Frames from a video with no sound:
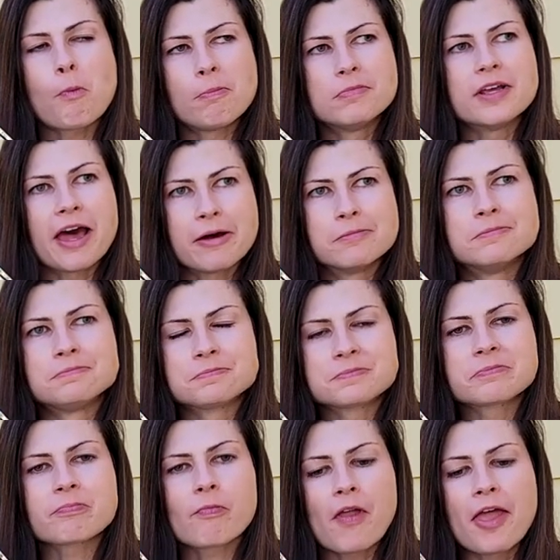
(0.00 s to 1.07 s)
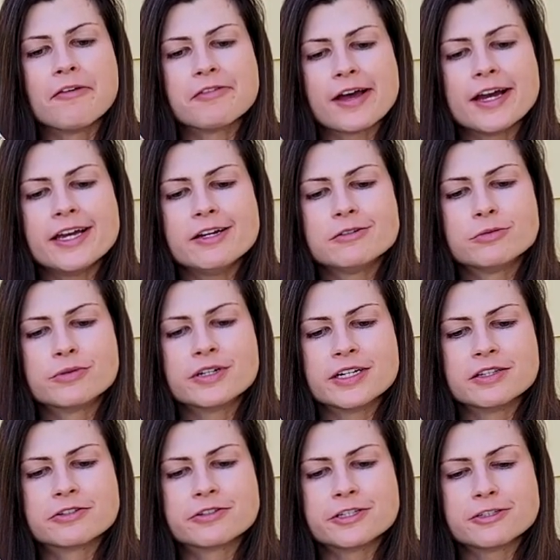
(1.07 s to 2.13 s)
Yeah. If I were
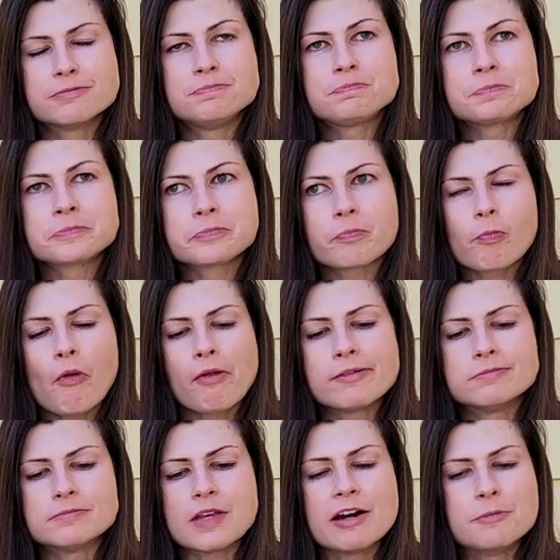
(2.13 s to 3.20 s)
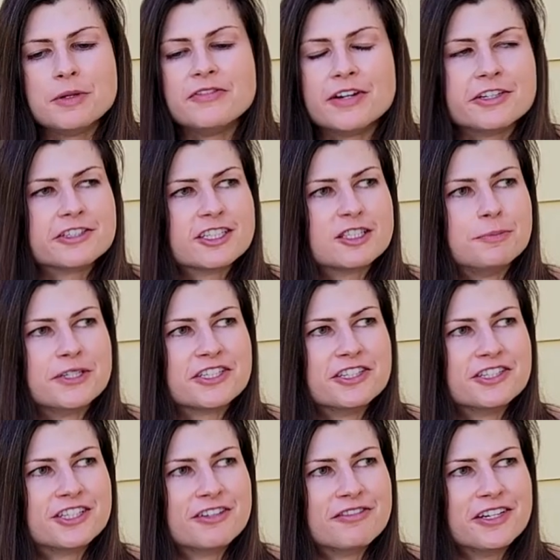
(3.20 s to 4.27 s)
uncertain, I would be very
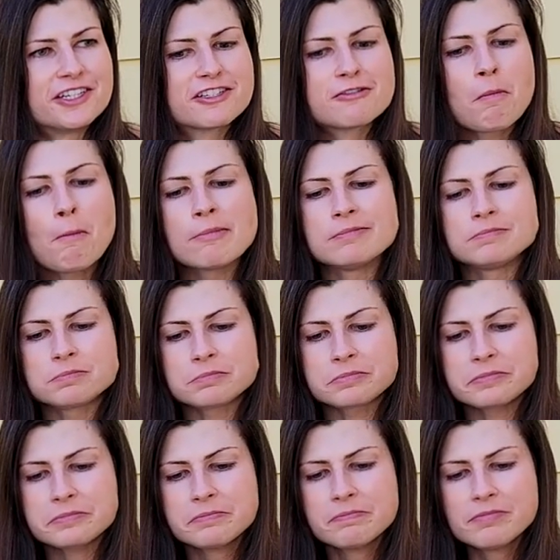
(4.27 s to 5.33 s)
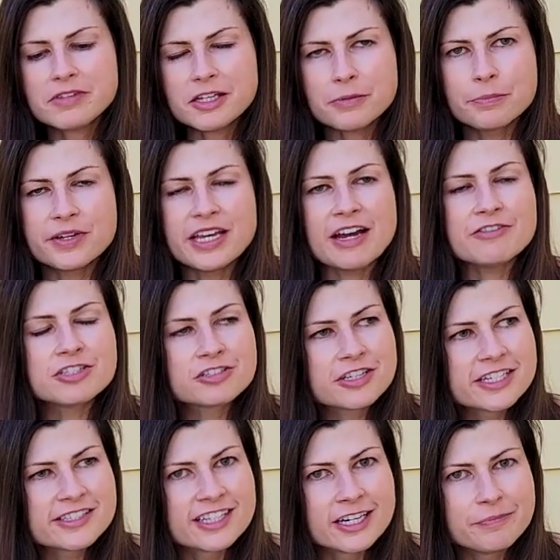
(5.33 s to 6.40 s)
suspicious of this. But you have to
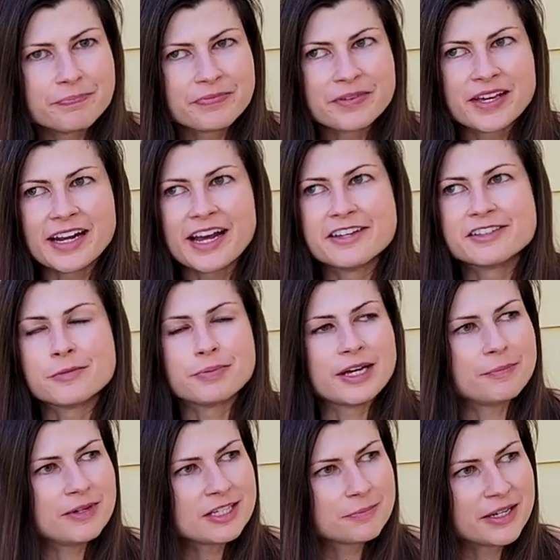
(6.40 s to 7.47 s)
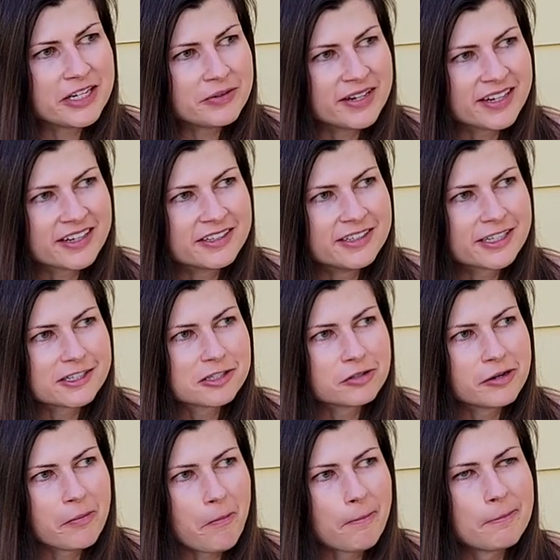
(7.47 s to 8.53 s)
trust them. It has the plant-based menu icon next to
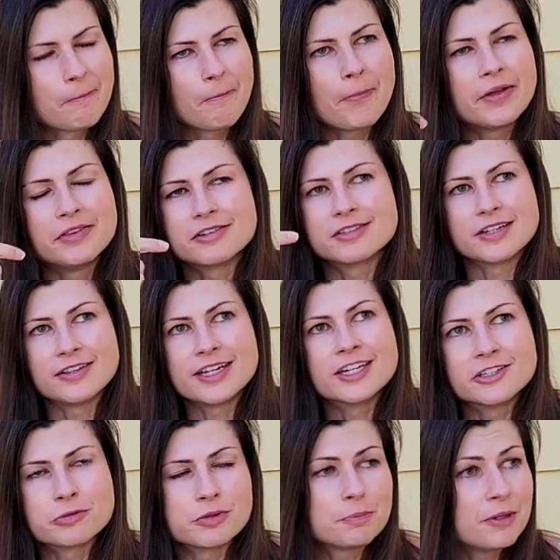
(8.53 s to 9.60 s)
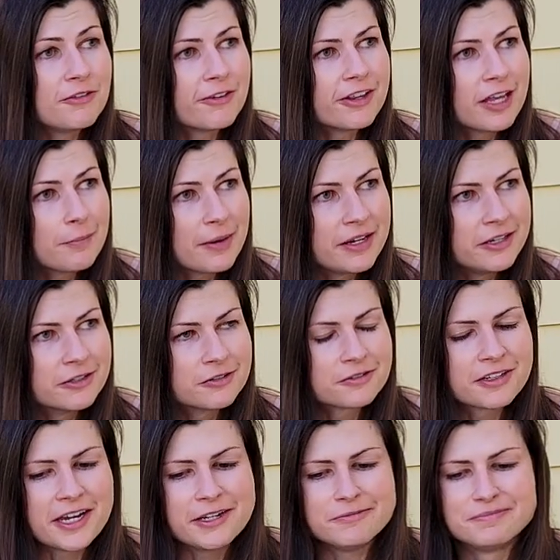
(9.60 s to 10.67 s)
it, and there's nothing else with beef on that menu,
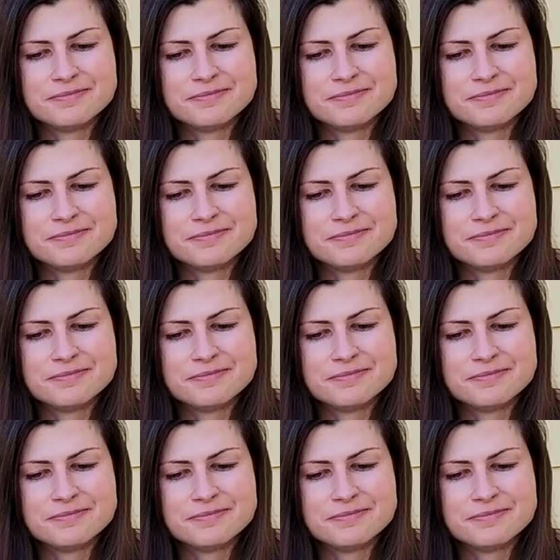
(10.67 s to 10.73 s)
right?